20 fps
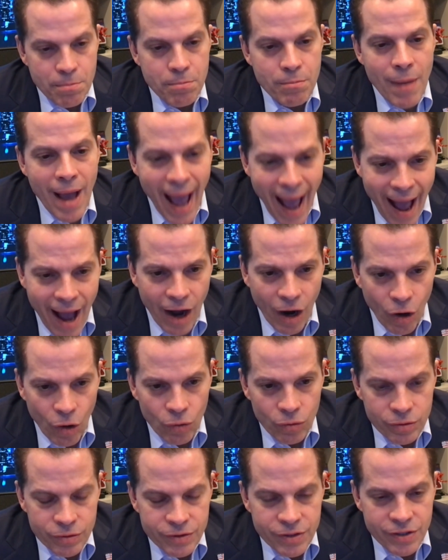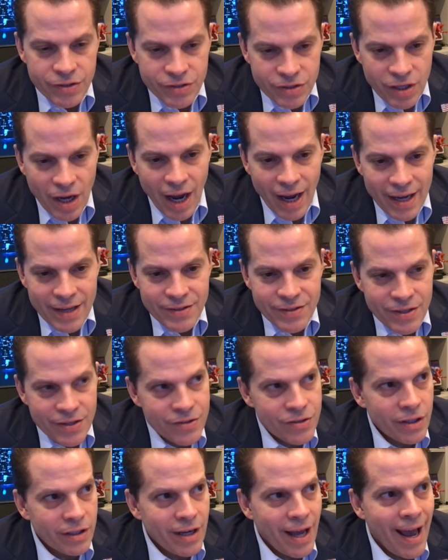Mao decides
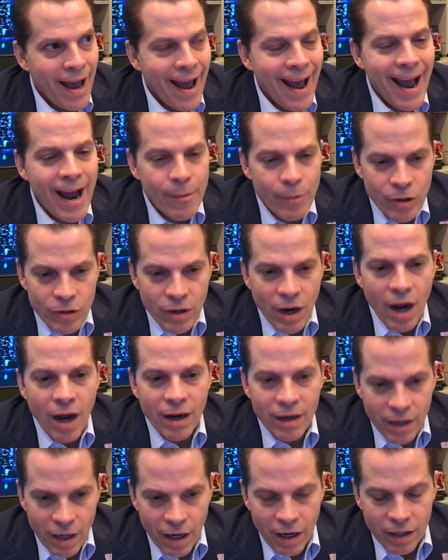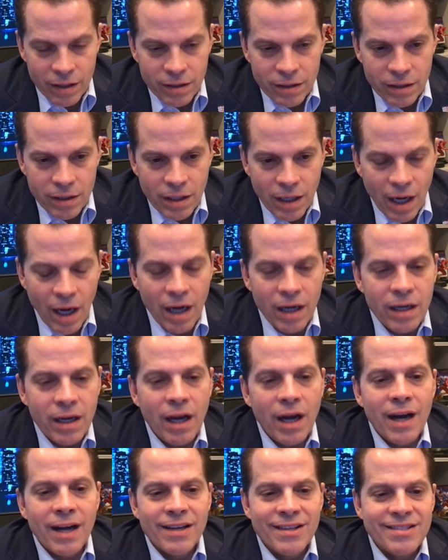he's going to hammer Hong Kong. Hong
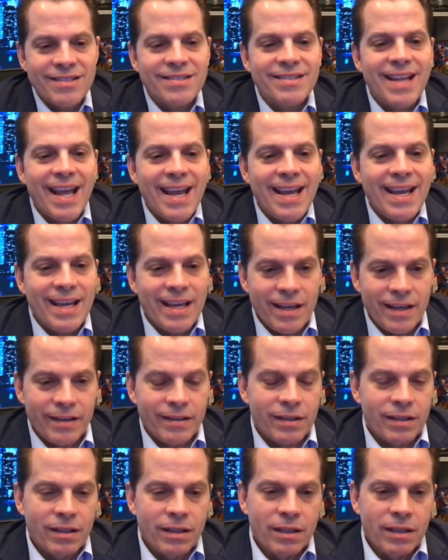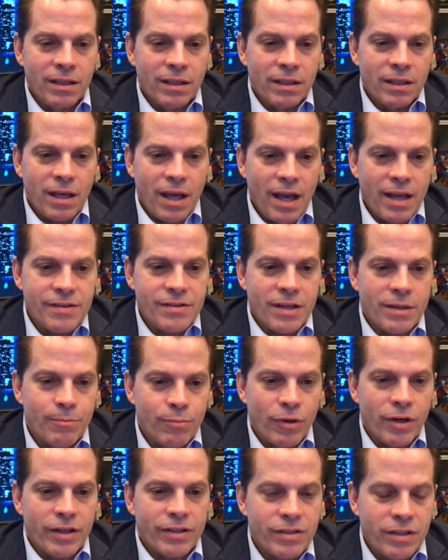Kong stayed as a
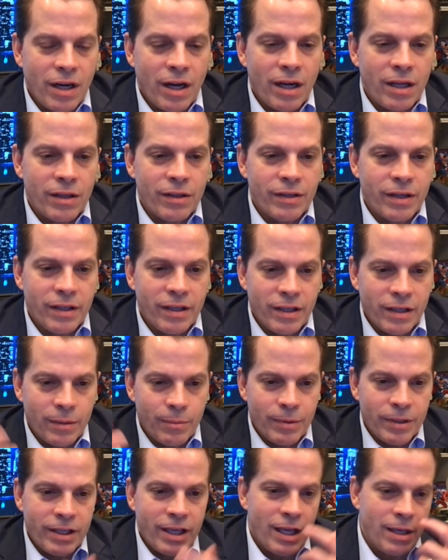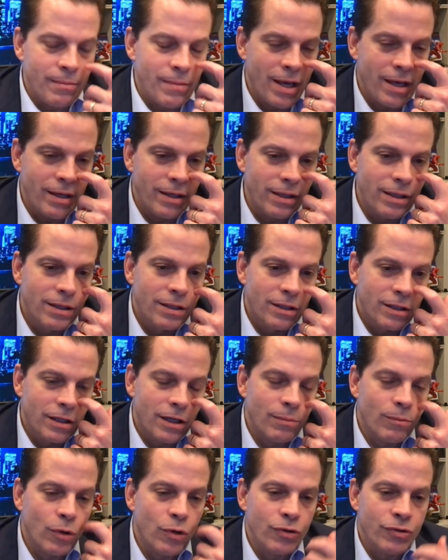British colony, and it became a
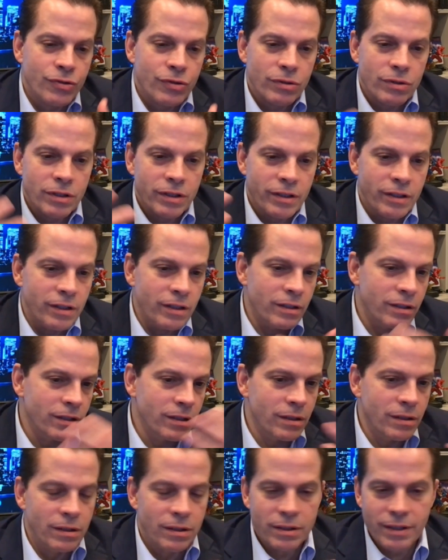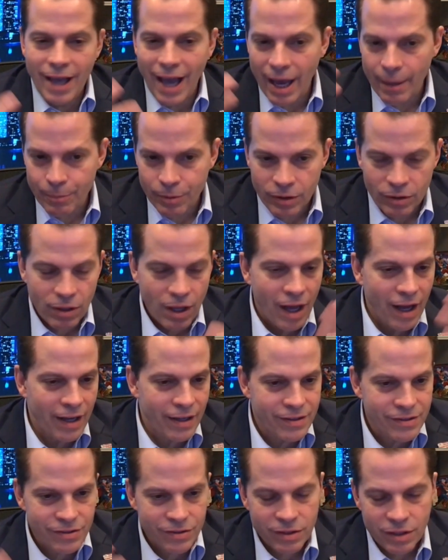commercially
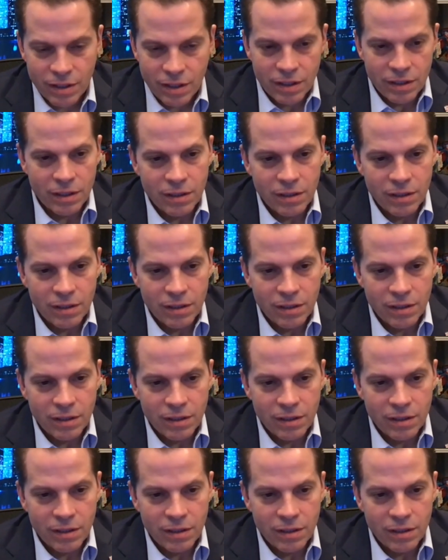capitalized,